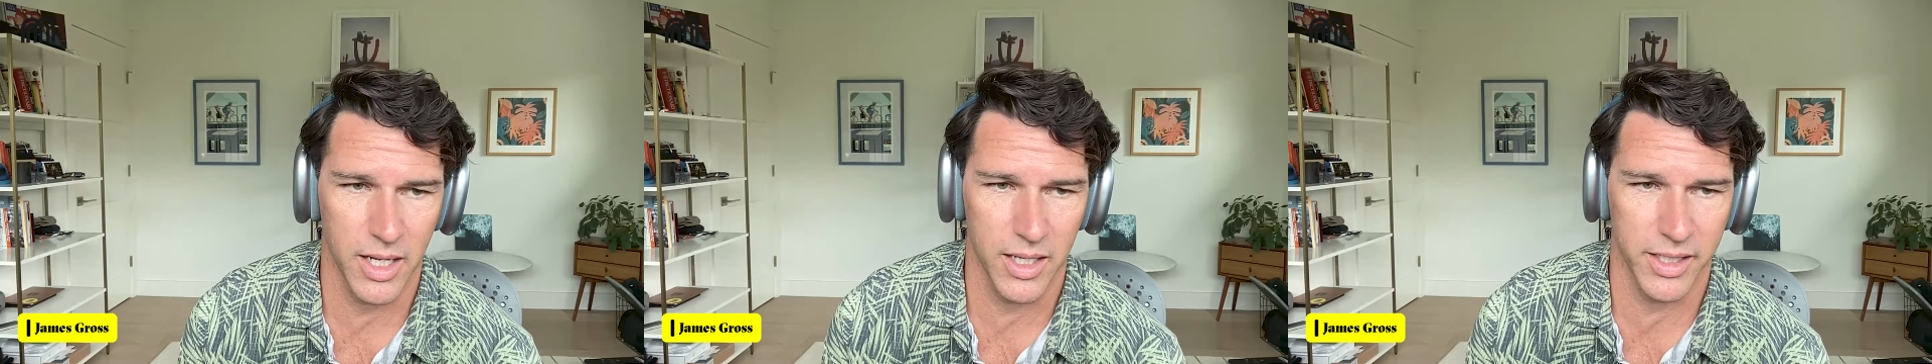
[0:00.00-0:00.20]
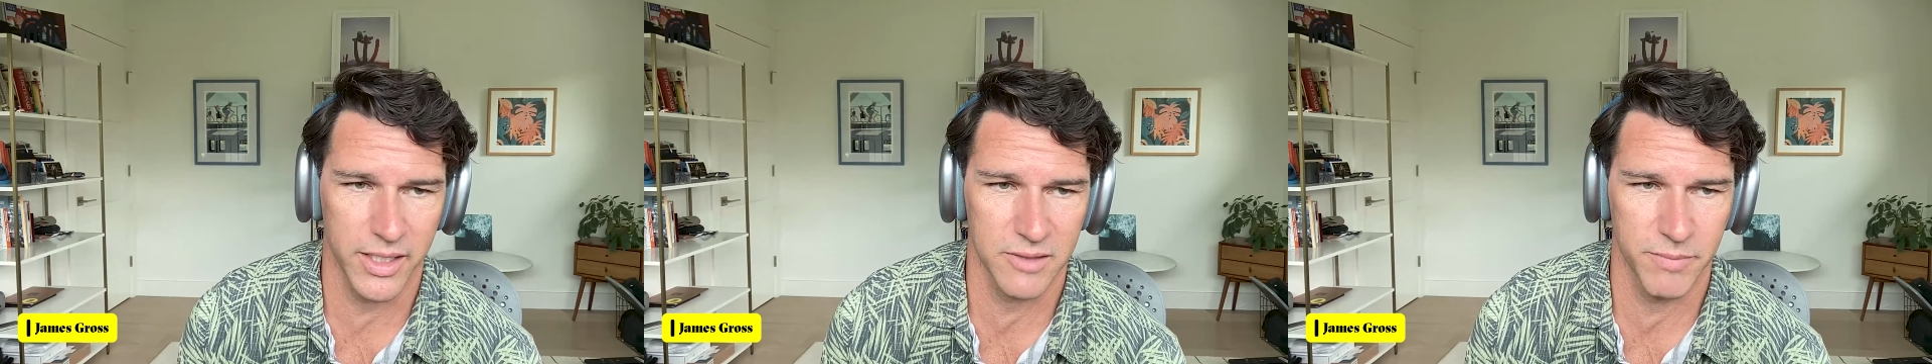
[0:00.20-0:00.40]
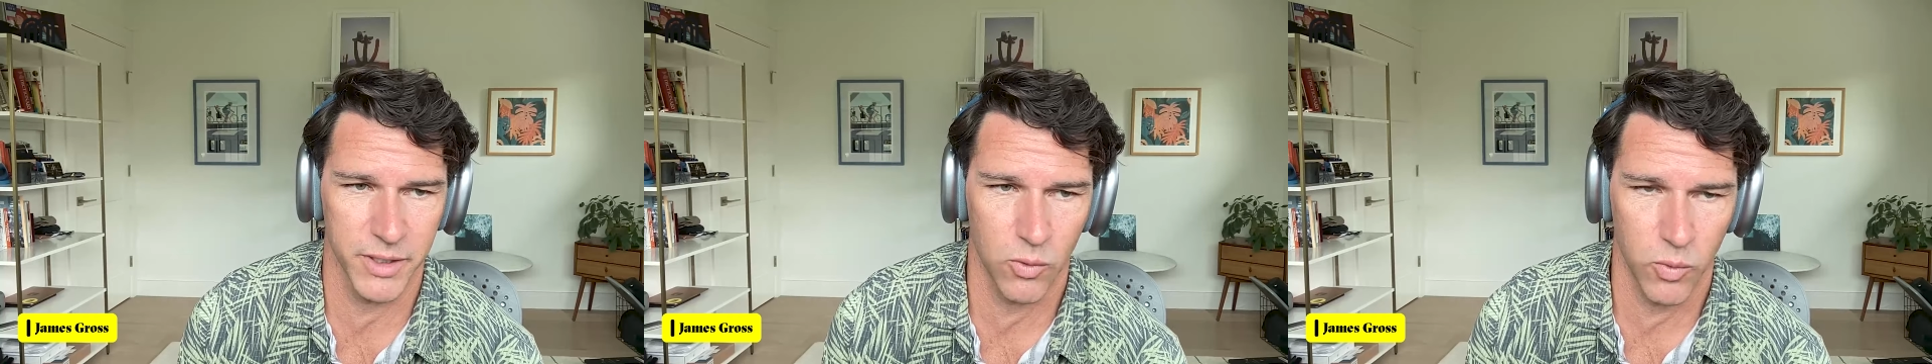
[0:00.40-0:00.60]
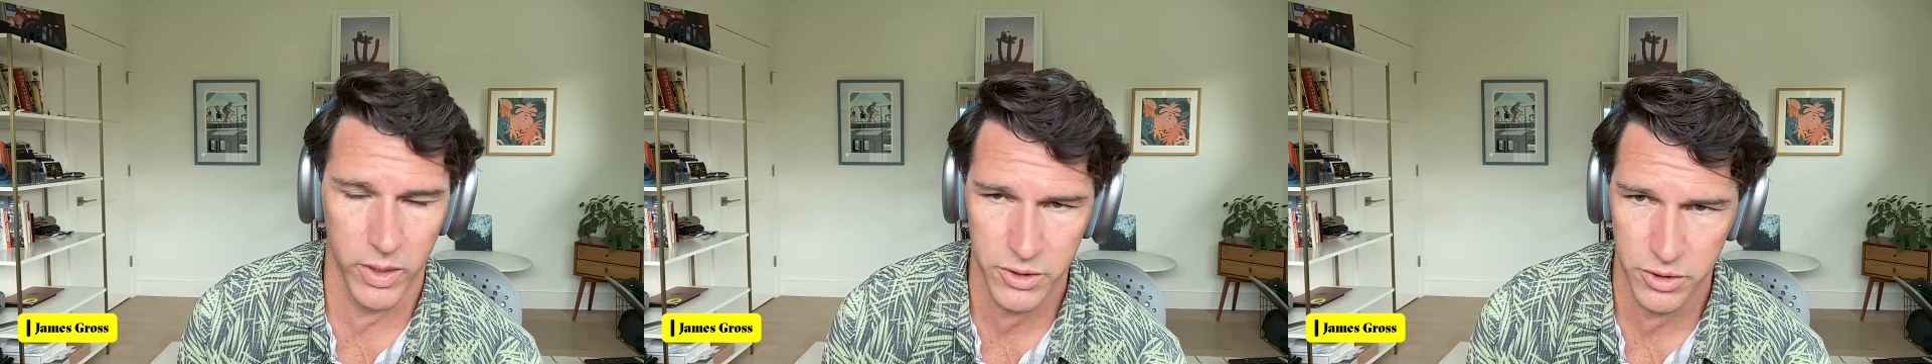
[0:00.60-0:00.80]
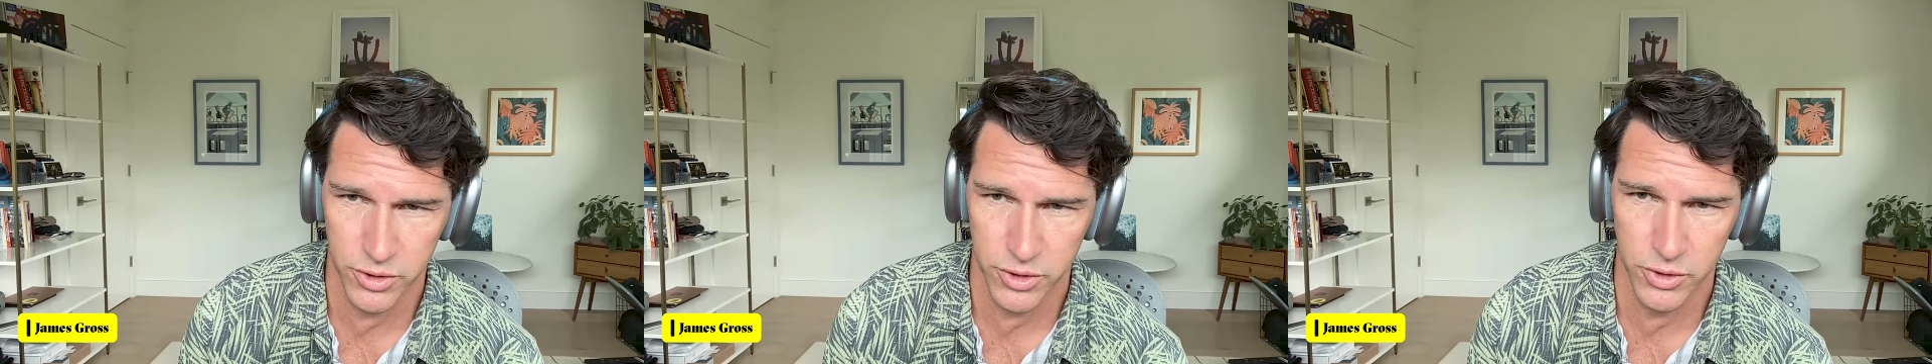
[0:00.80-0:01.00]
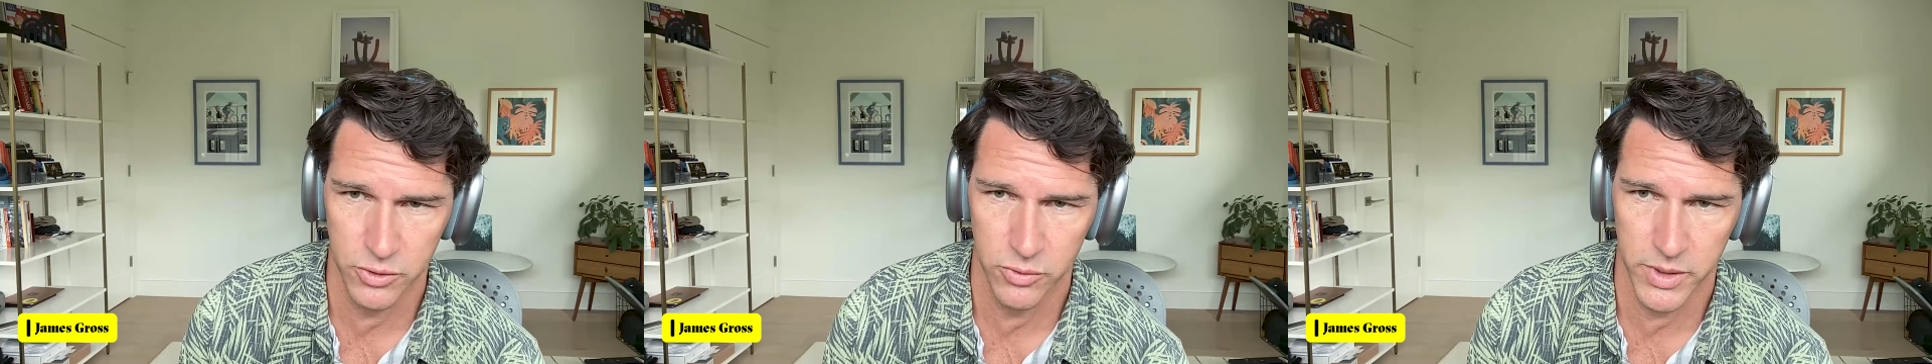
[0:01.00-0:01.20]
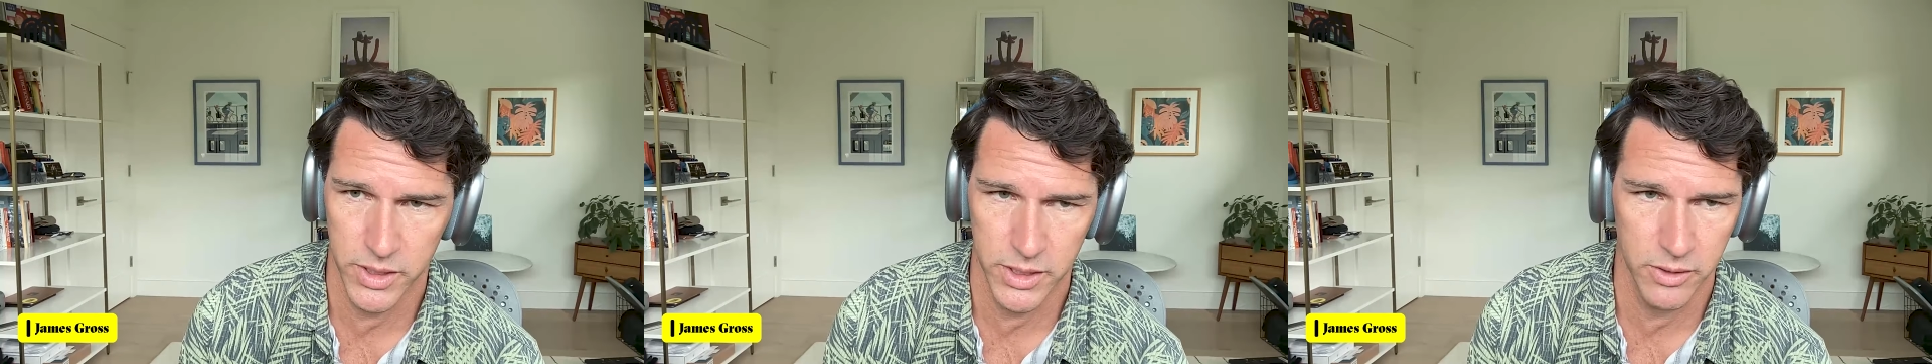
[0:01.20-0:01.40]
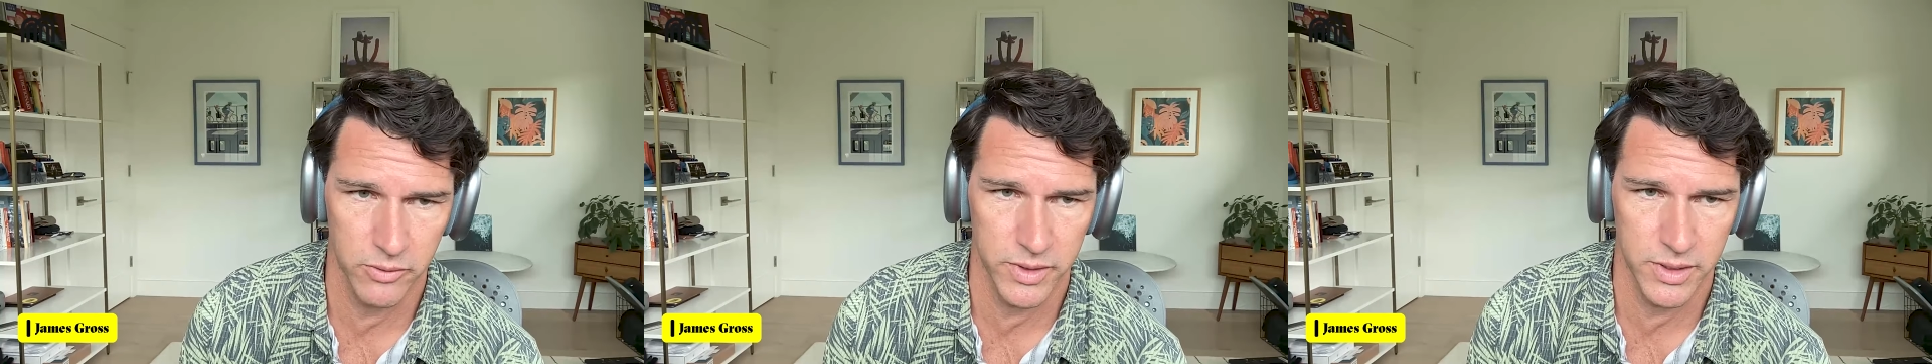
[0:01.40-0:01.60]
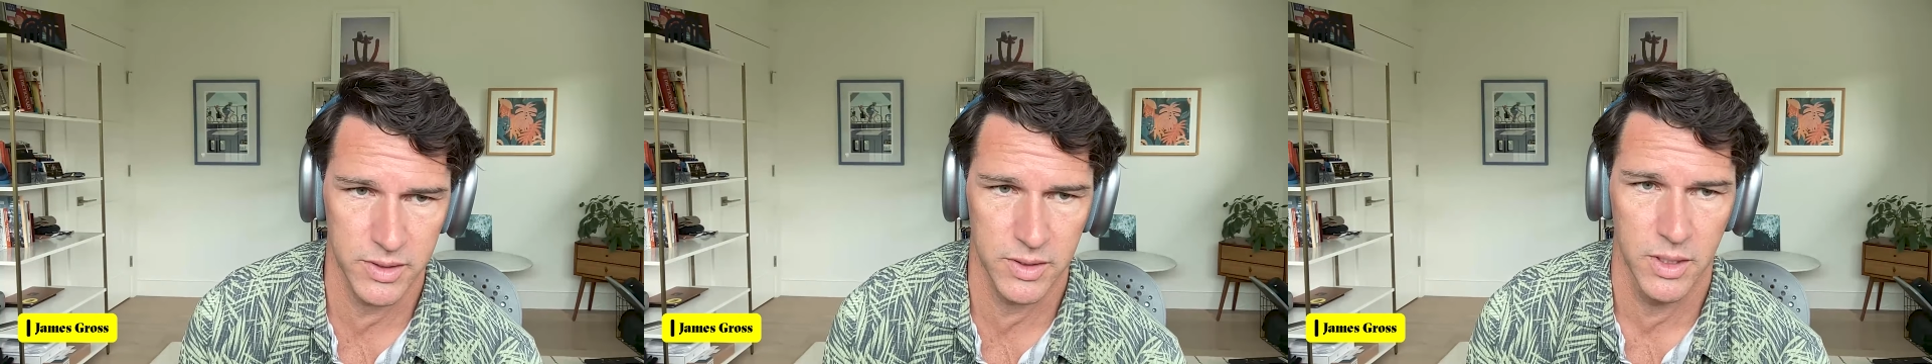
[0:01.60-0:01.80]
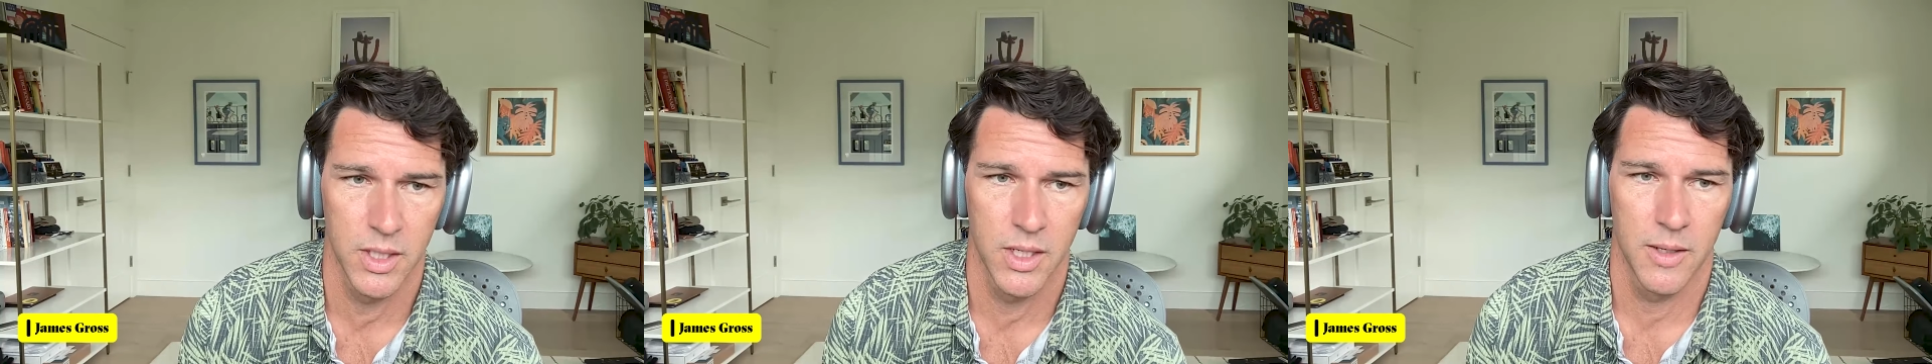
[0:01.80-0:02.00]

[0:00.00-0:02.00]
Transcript: I guess my question to you here is,